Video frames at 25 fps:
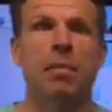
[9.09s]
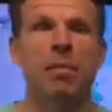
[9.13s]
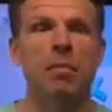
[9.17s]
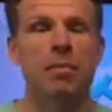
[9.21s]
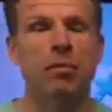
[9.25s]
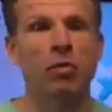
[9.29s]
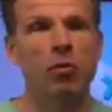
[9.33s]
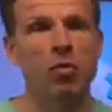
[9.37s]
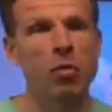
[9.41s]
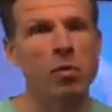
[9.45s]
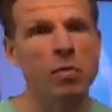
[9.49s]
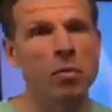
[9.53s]
But
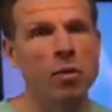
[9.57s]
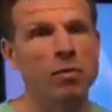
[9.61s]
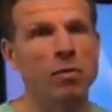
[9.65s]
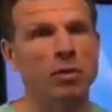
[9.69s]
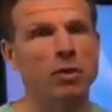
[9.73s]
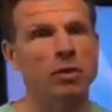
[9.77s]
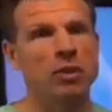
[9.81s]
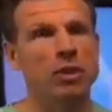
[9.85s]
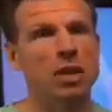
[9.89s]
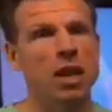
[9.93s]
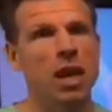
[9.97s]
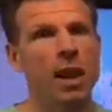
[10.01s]
before we move
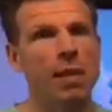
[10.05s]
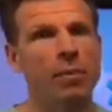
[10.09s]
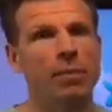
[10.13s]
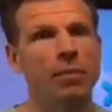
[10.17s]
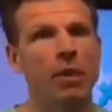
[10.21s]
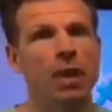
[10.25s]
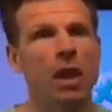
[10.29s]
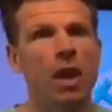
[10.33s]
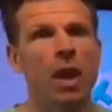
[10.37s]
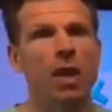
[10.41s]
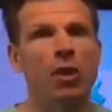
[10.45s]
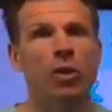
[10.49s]
on to
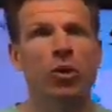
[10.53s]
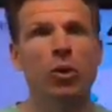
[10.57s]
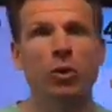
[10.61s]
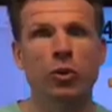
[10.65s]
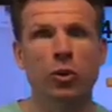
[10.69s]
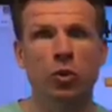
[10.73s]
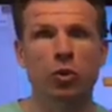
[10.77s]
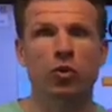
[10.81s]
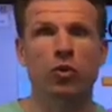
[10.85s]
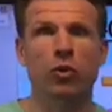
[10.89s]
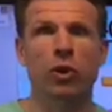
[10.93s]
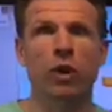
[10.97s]
that,
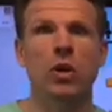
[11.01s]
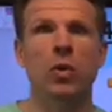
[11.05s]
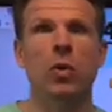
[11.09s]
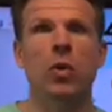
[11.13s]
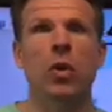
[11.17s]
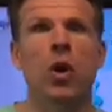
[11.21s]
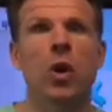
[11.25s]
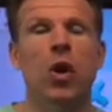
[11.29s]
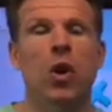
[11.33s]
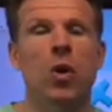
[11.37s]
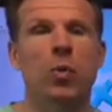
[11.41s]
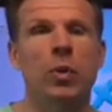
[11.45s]
usual
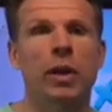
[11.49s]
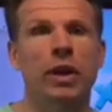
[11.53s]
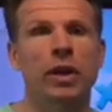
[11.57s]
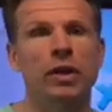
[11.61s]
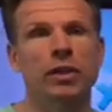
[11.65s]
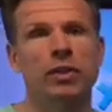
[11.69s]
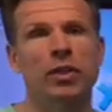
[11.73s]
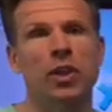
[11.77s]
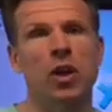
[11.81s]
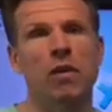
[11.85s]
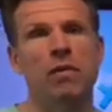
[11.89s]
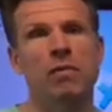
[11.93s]
drill, we're
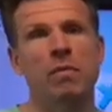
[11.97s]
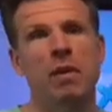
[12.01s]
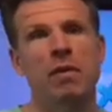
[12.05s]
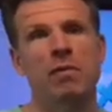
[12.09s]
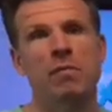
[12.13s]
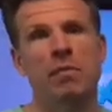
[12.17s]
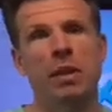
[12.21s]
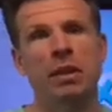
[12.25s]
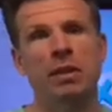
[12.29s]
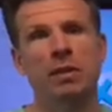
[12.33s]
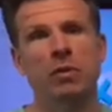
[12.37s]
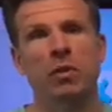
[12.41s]
going to start a bit
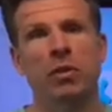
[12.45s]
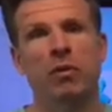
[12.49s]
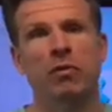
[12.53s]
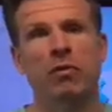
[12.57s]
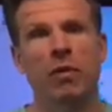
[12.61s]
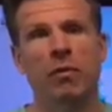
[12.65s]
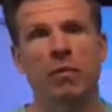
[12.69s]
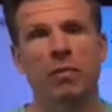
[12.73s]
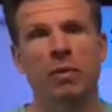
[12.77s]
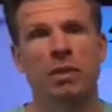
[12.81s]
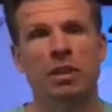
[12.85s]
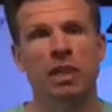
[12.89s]
of mental
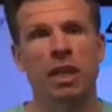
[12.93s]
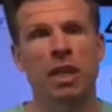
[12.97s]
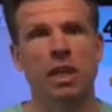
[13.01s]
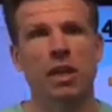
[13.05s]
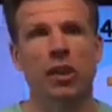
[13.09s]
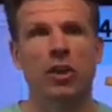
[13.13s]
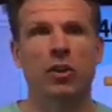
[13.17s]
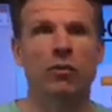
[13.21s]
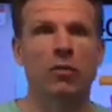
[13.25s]
arithmetic.